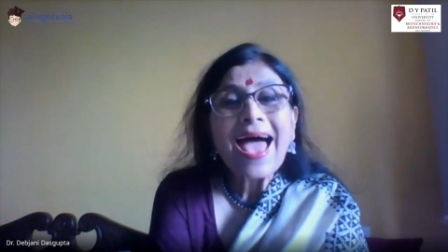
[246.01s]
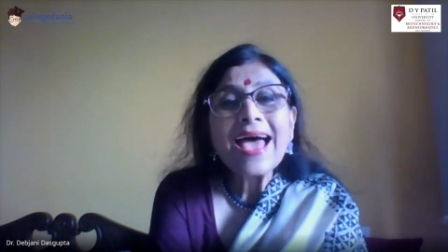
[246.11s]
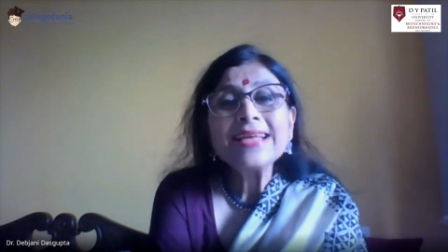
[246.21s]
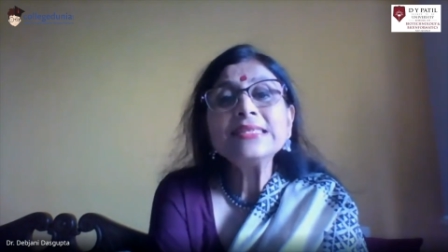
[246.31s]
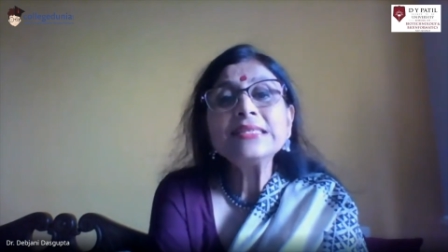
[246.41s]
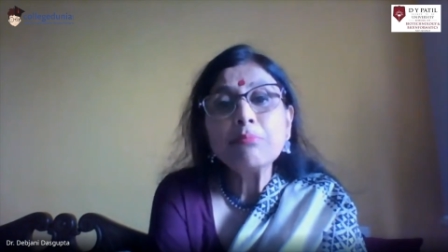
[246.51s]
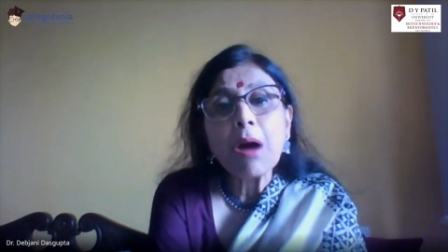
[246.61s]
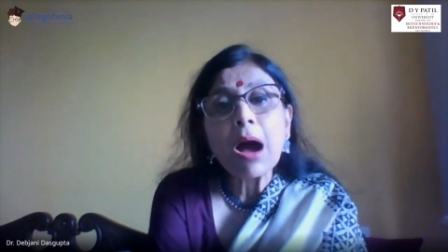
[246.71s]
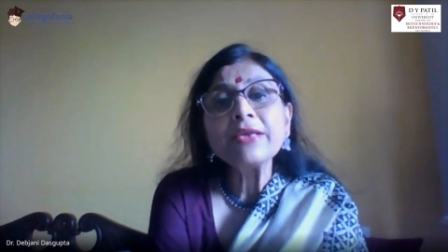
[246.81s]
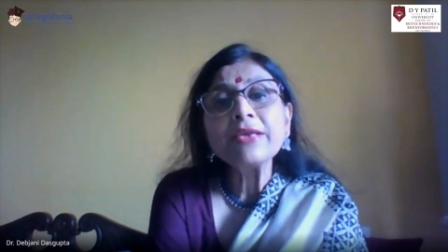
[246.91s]
And
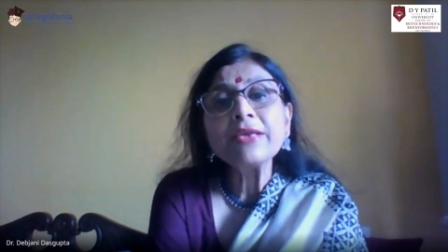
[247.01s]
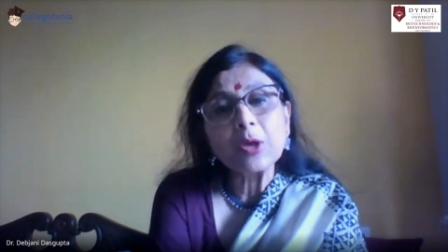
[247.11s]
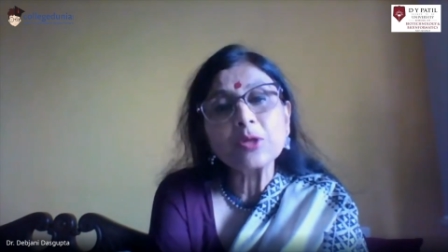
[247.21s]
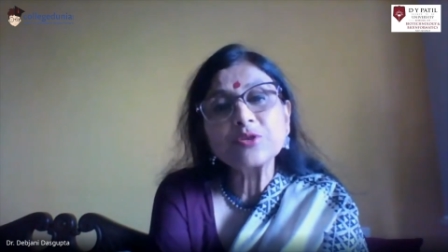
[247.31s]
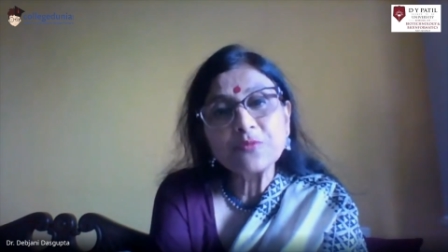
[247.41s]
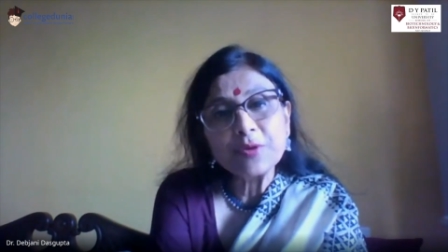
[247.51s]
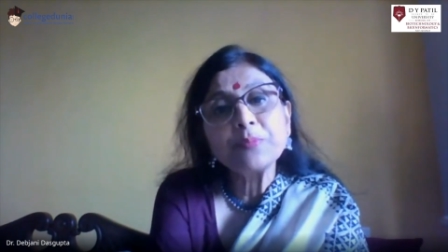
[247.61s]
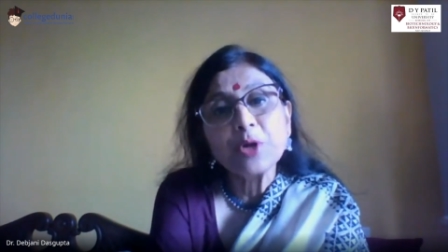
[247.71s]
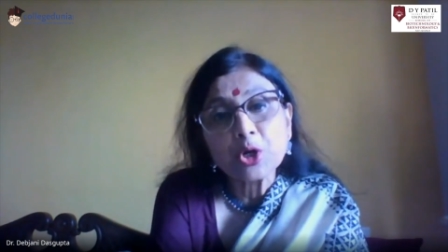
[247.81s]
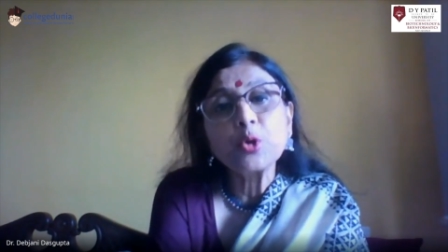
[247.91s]
my
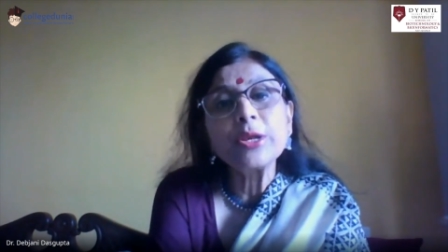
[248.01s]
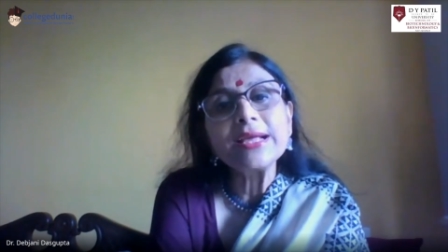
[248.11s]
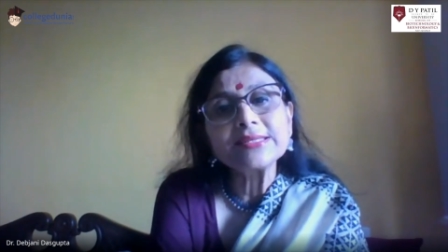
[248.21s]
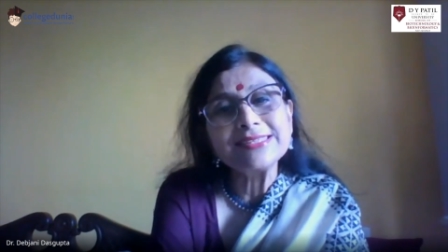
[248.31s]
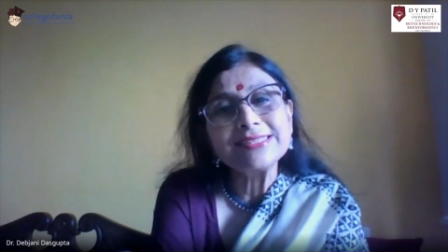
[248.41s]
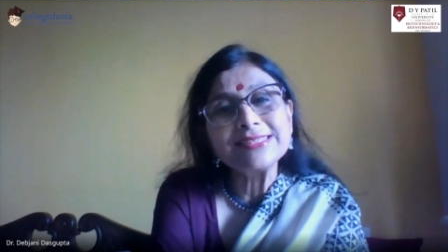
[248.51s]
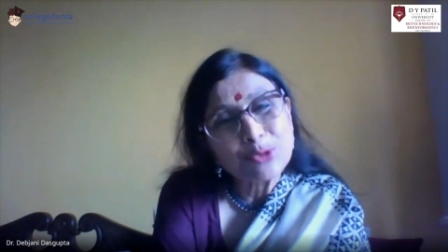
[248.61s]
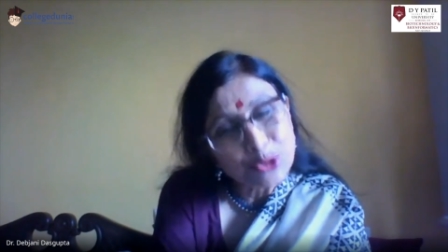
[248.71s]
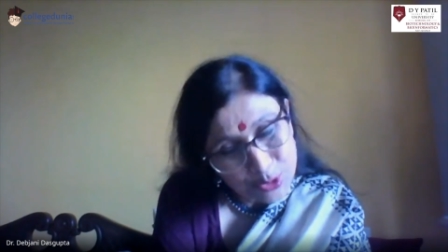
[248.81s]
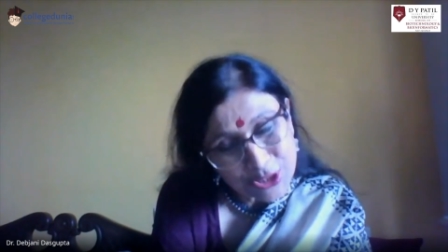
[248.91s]
philosophy percolates
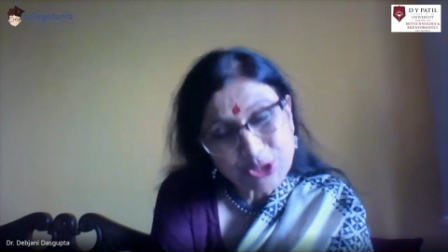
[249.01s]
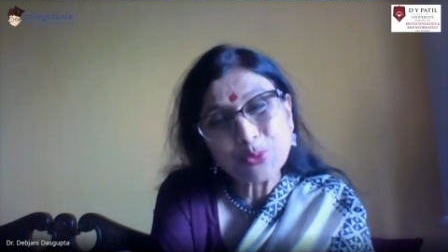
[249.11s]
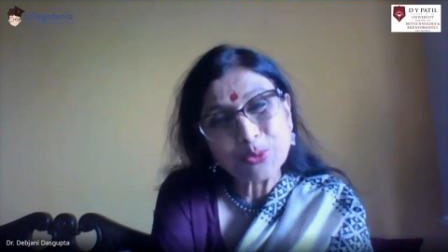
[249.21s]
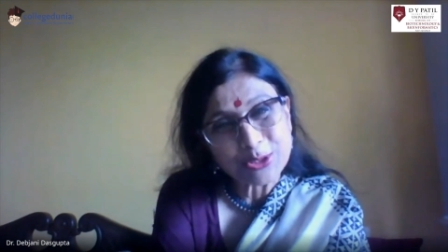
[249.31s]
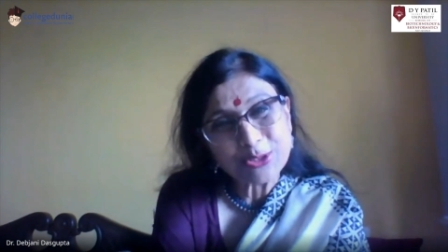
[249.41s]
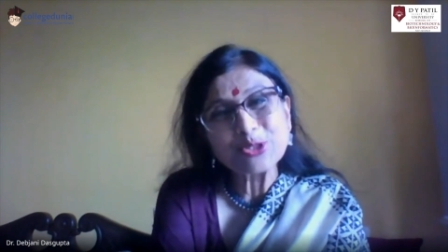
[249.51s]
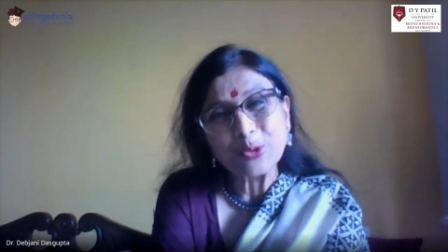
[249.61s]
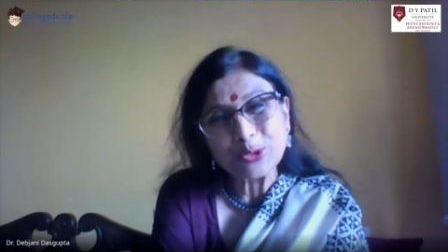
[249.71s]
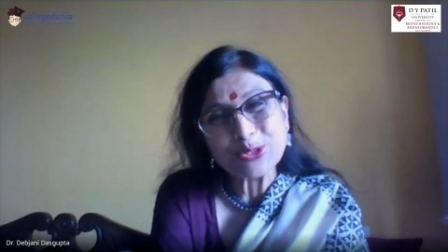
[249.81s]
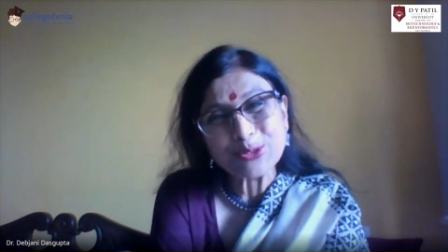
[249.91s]
down to the students
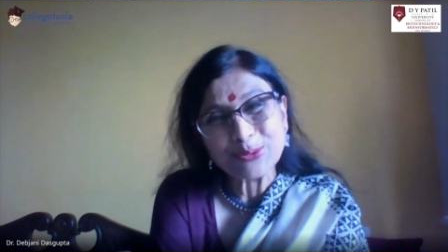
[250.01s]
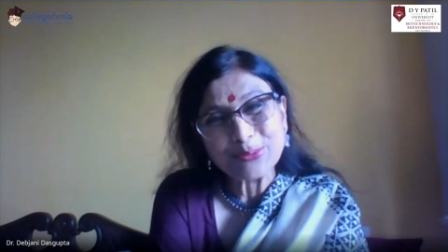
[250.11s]
also.